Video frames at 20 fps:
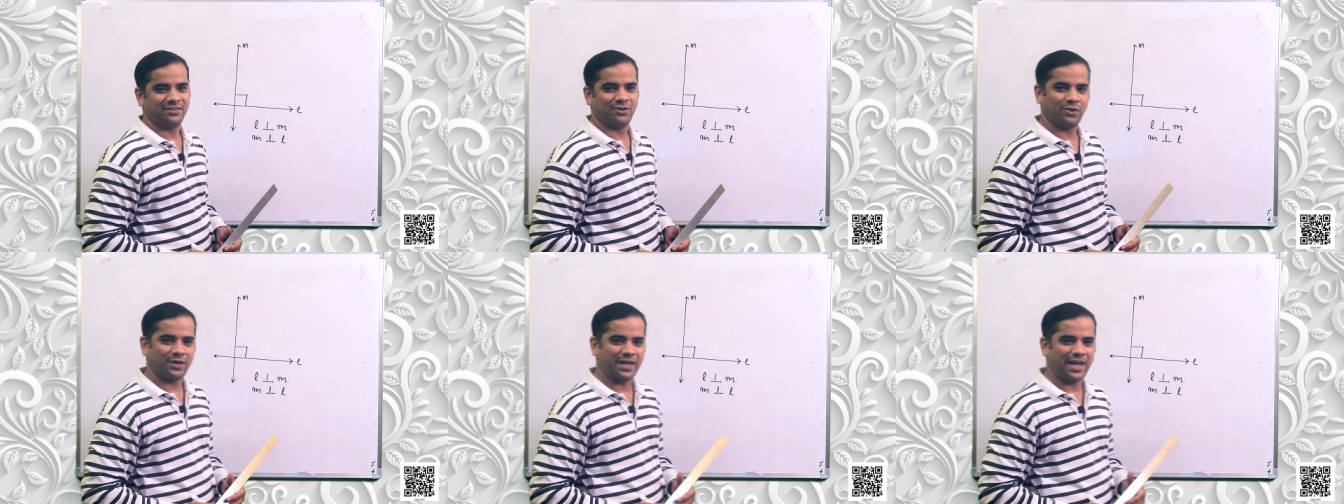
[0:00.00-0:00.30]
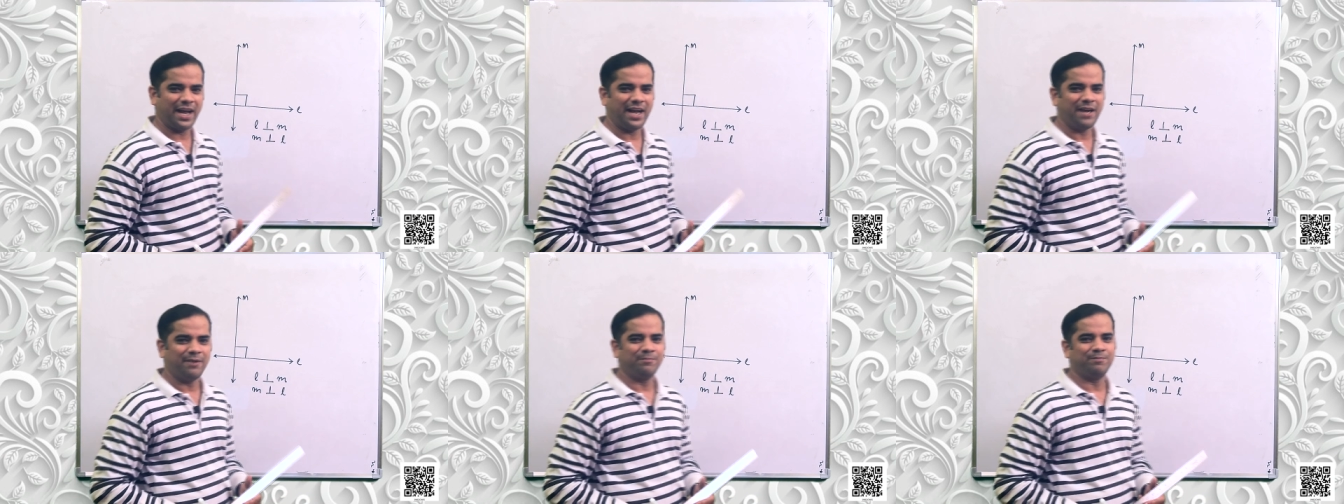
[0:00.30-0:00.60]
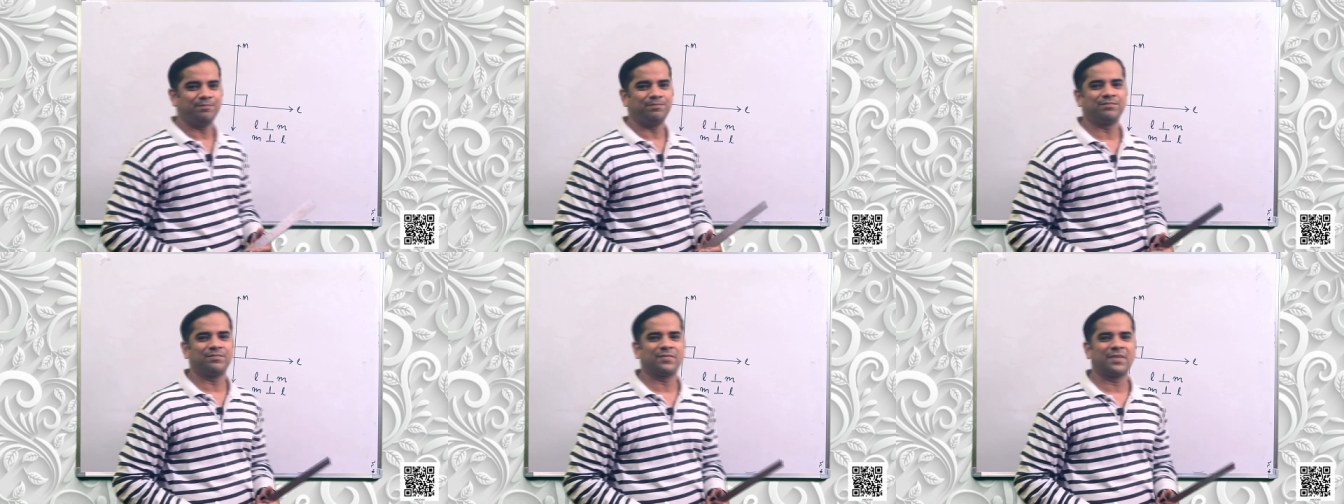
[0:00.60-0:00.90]
Okay?
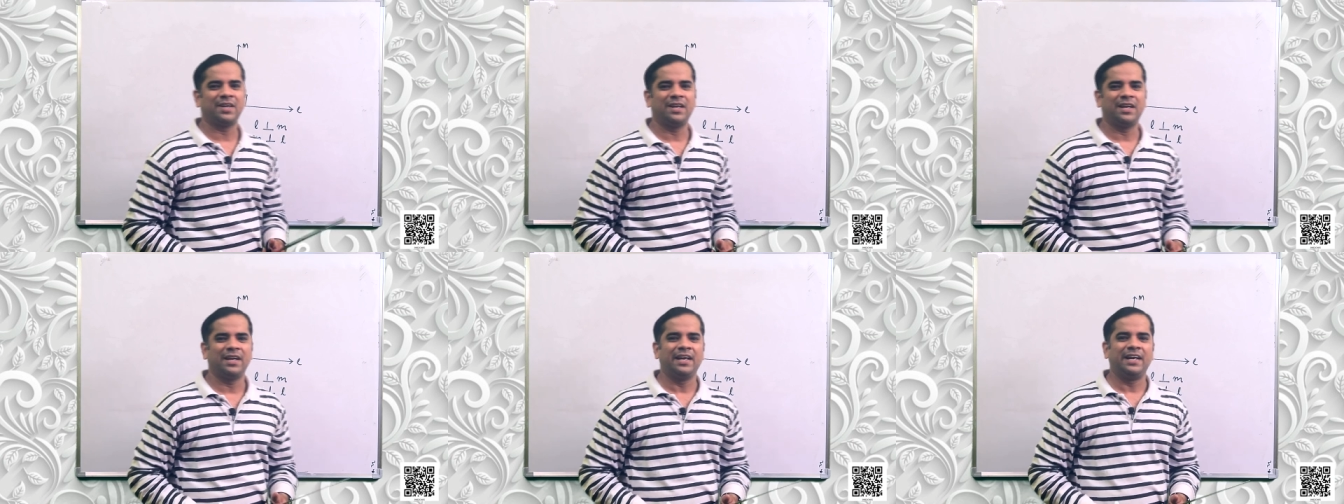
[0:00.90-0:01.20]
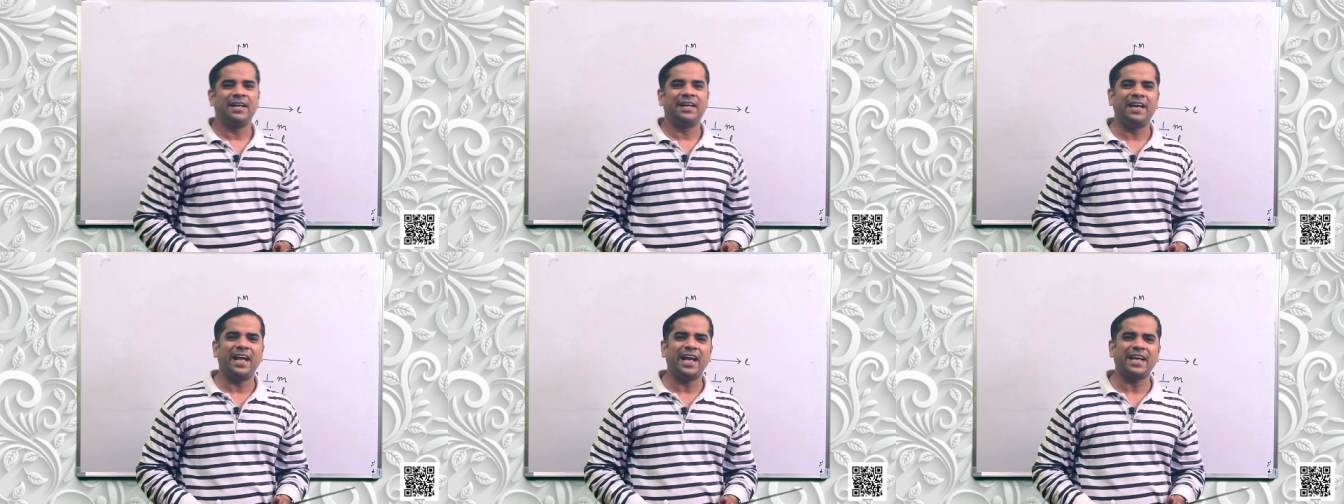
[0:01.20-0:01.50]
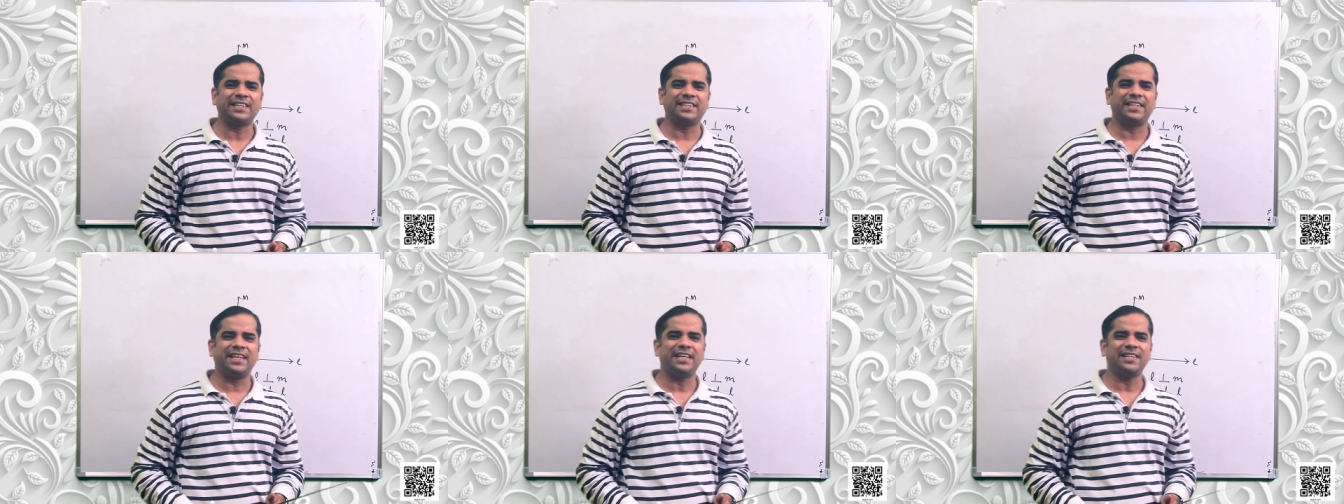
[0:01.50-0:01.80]

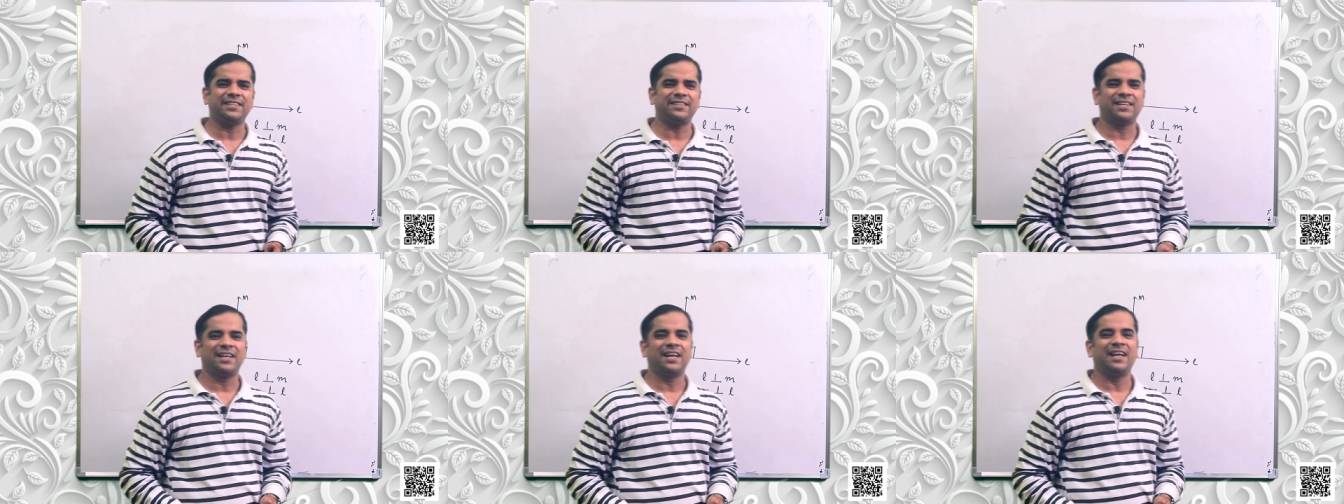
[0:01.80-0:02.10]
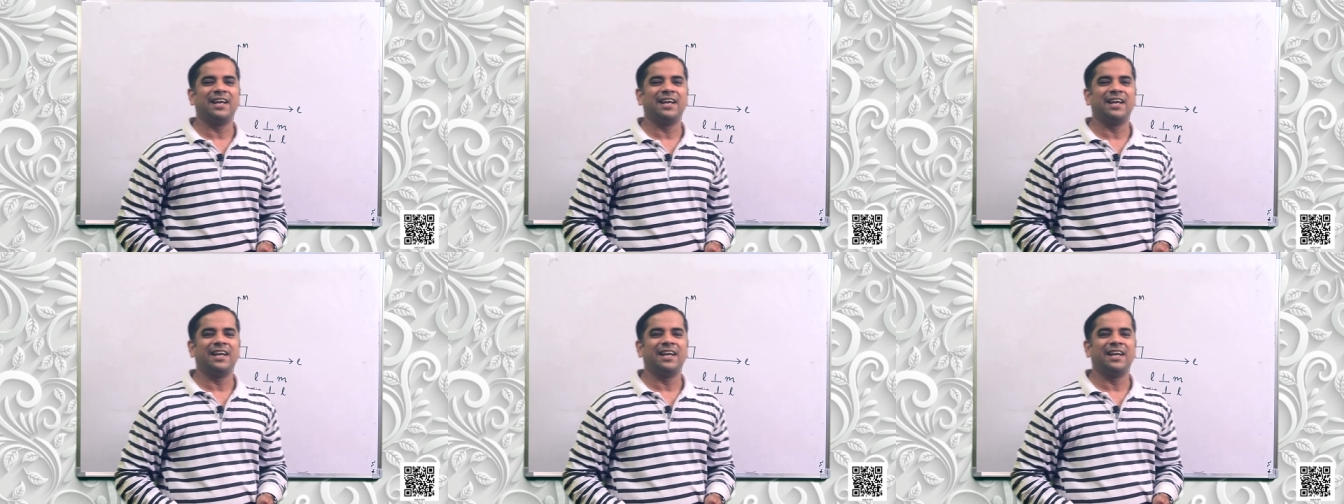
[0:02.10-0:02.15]
Next is